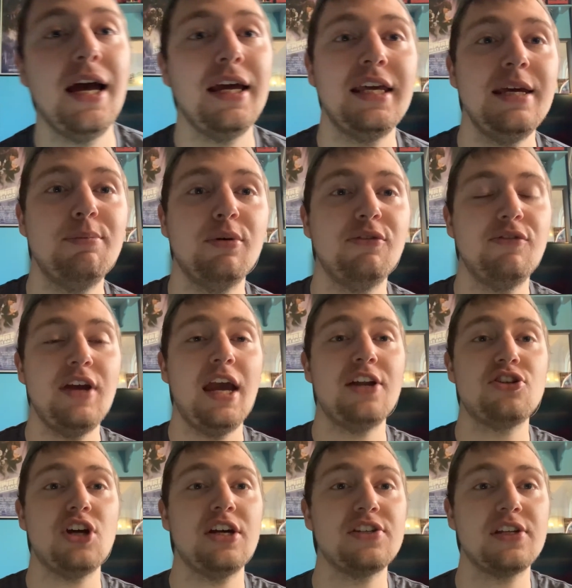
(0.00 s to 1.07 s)
I keep a
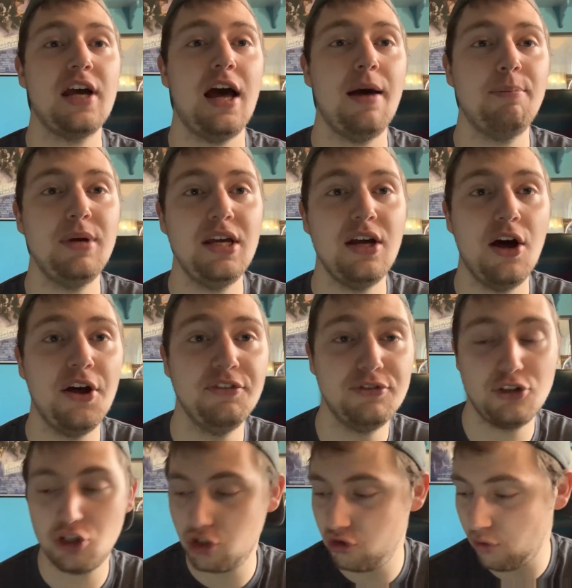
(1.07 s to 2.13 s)
VHS copy of
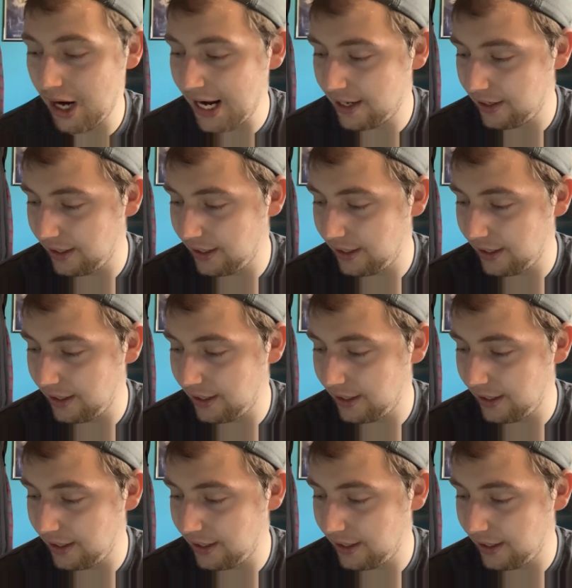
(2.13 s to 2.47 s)
Shrek